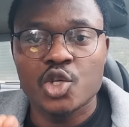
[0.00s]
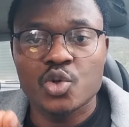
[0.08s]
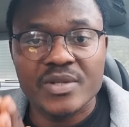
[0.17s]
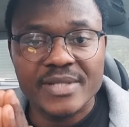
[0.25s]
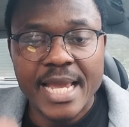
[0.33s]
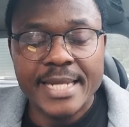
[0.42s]

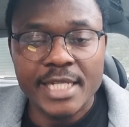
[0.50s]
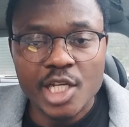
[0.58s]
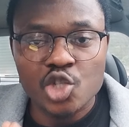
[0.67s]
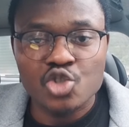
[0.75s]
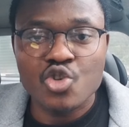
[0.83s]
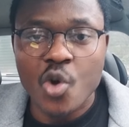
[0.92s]
you send
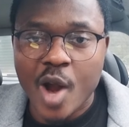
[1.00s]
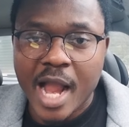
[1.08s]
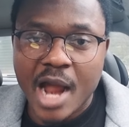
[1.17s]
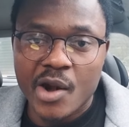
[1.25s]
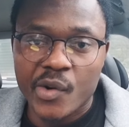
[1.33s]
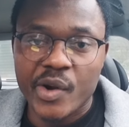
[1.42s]
into your
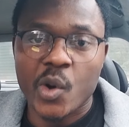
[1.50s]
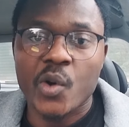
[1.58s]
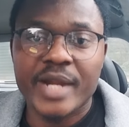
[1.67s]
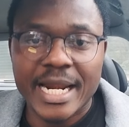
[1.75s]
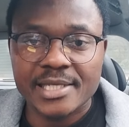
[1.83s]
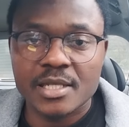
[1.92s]
account
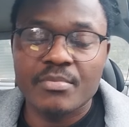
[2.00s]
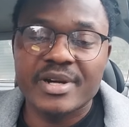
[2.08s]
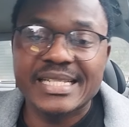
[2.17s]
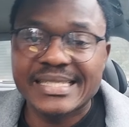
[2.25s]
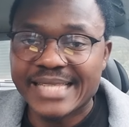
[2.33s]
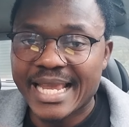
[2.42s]
or that
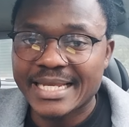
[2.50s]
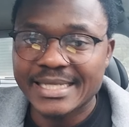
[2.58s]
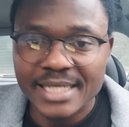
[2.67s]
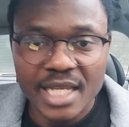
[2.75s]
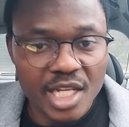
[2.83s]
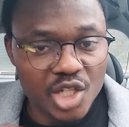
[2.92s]
somebody
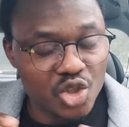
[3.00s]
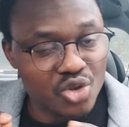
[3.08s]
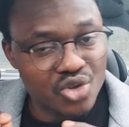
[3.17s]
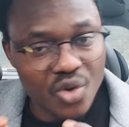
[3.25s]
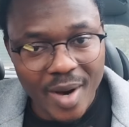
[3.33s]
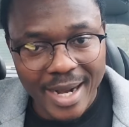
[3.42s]
sent
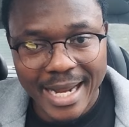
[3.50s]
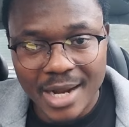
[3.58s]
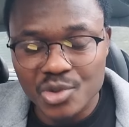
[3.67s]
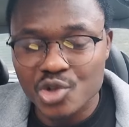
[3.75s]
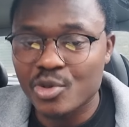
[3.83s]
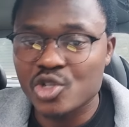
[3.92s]
into your account.